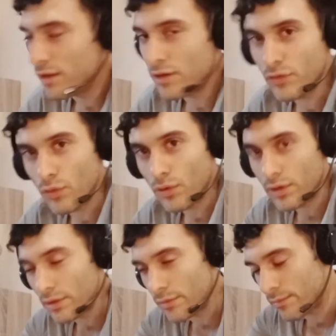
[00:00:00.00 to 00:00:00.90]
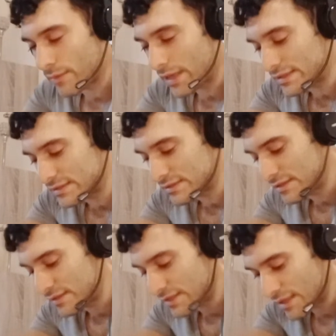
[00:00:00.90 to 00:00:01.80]
this whole mess
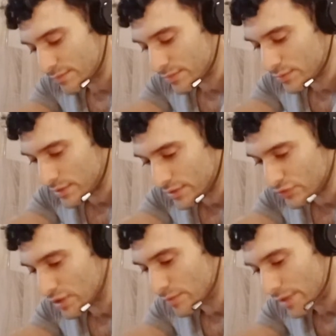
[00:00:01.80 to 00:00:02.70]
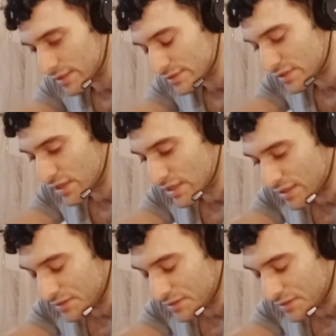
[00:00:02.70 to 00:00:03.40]
that between Israel and Palestine.